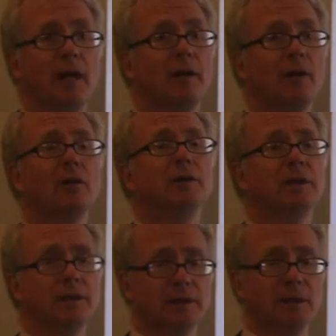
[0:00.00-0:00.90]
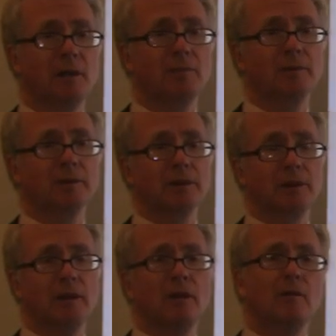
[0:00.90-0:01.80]
and urgent examples
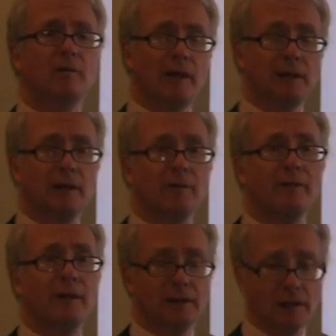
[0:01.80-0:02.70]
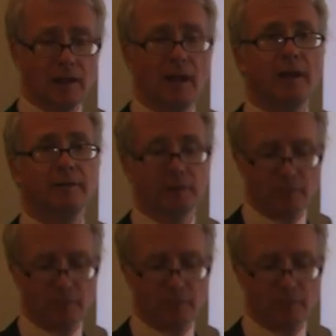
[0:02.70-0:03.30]
that affect the lives